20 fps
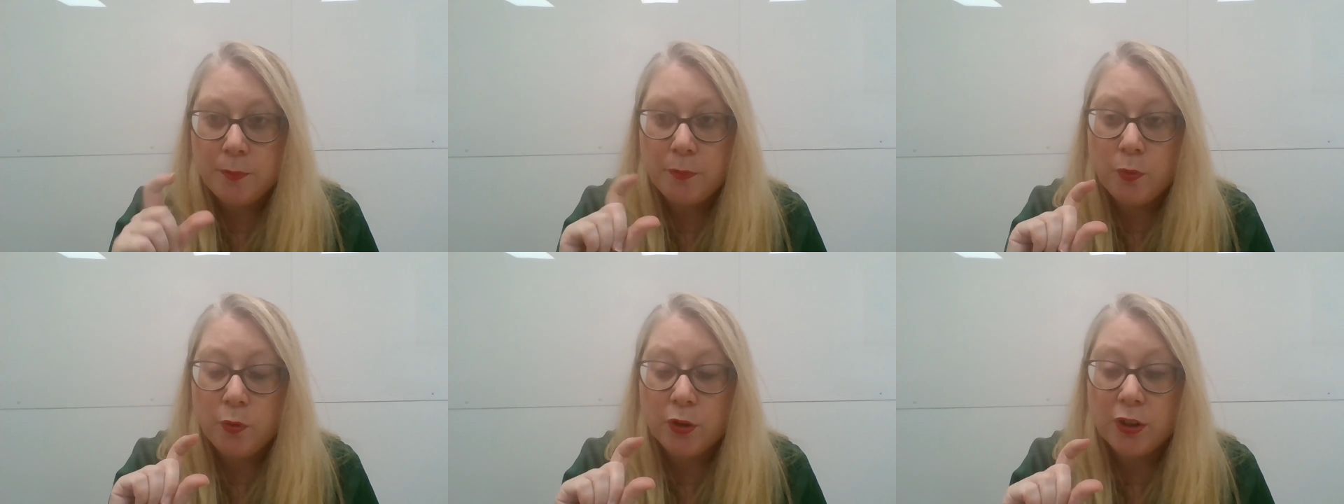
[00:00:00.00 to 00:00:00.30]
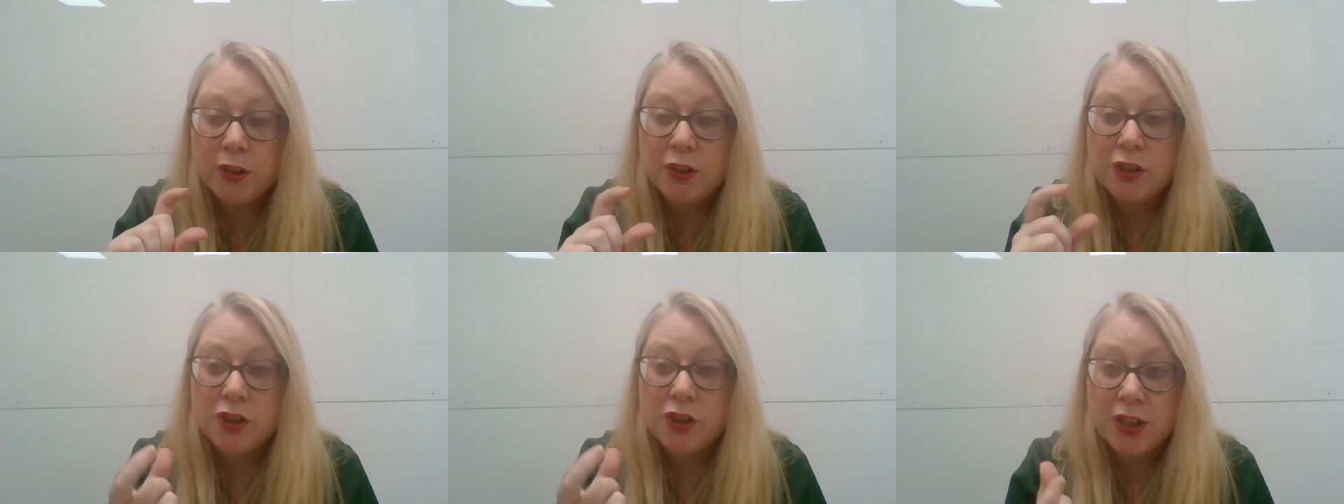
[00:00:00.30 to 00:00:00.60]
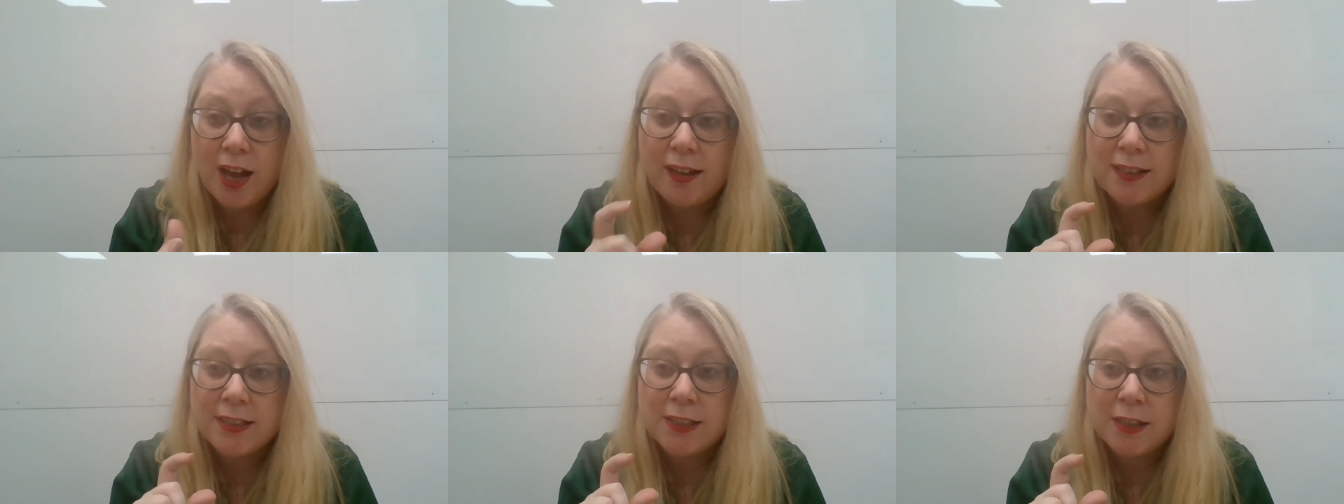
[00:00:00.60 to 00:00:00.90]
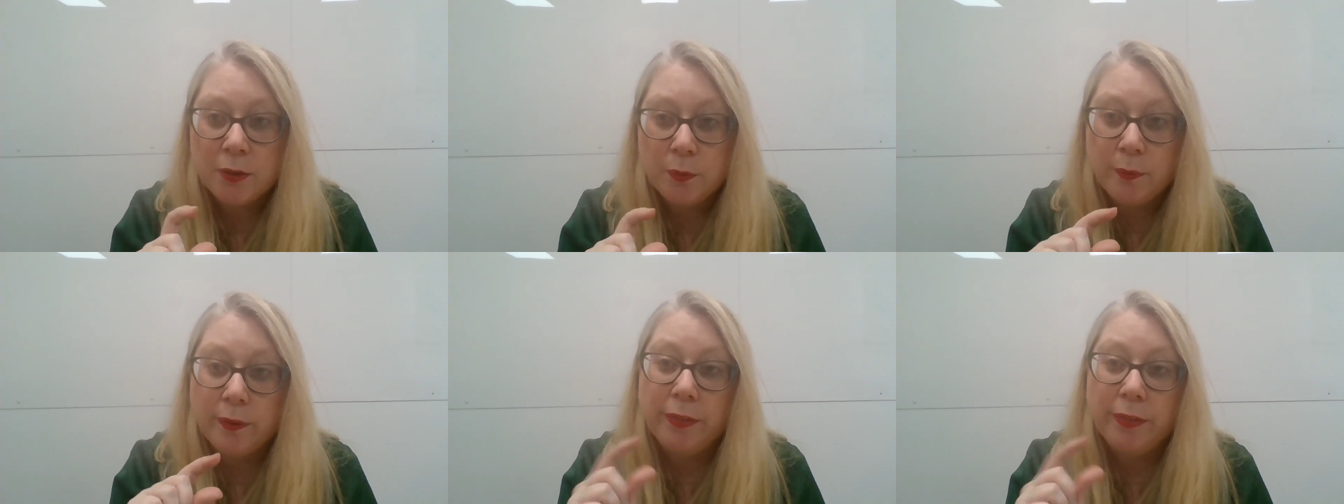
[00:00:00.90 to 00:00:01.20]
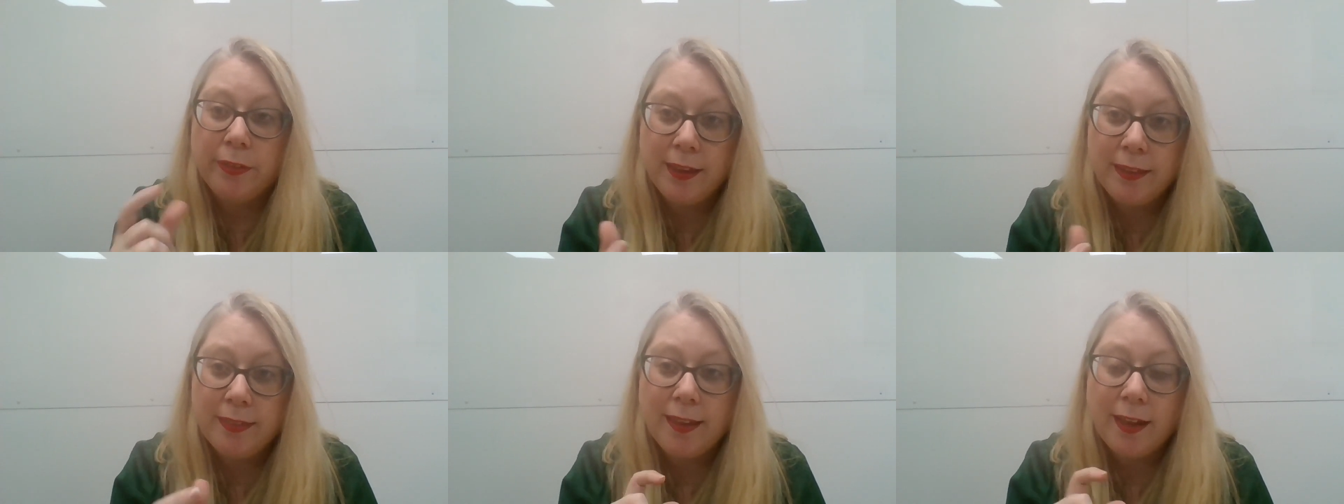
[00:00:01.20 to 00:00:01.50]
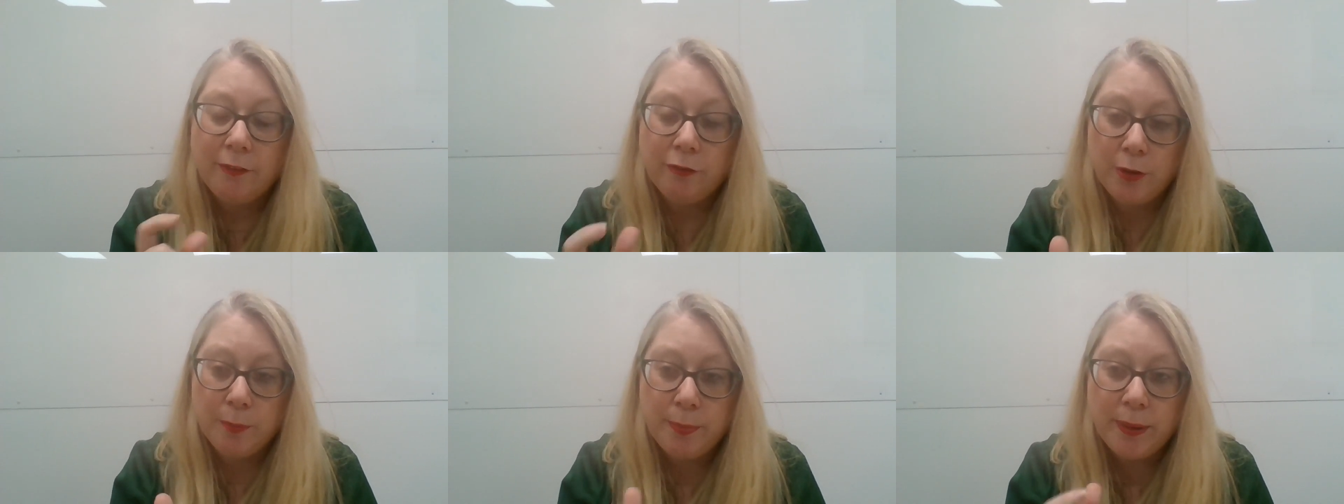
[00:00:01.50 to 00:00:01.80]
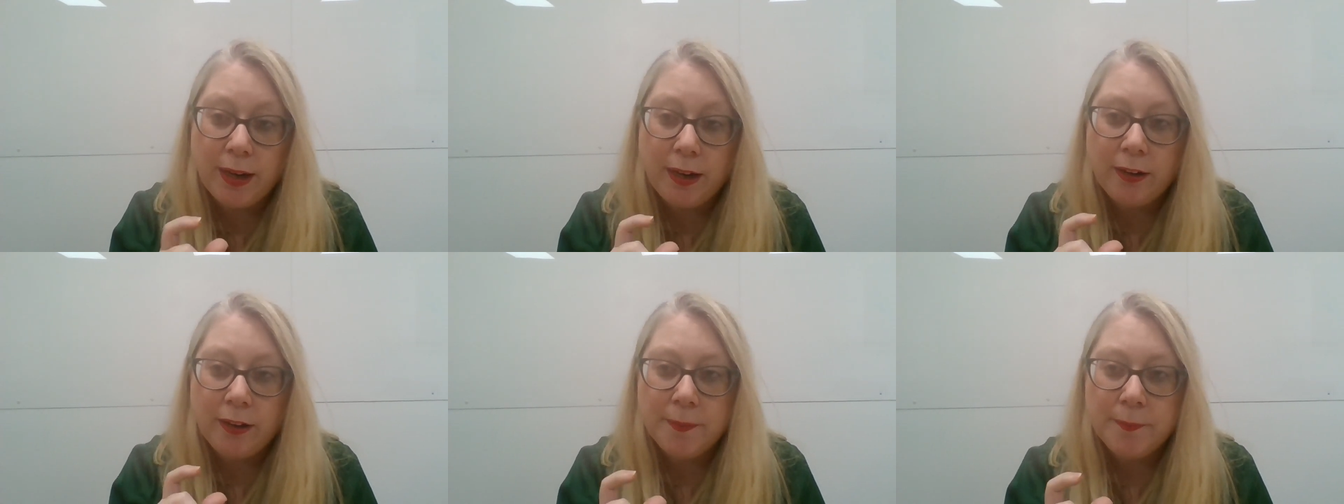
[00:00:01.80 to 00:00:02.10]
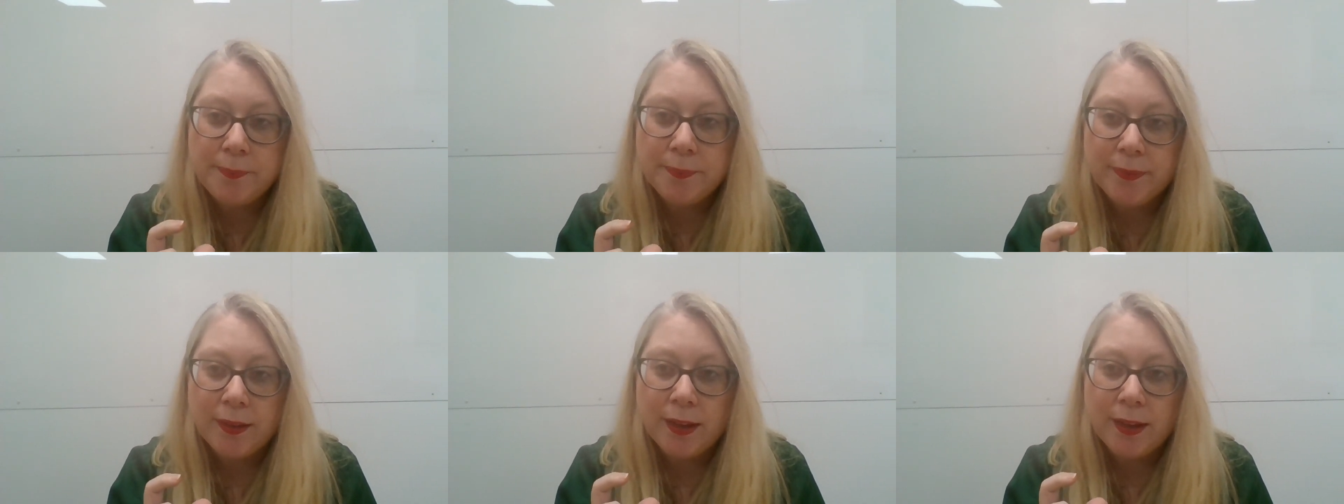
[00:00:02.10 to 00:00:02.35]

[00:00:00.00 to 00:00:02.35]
more chat within that repair,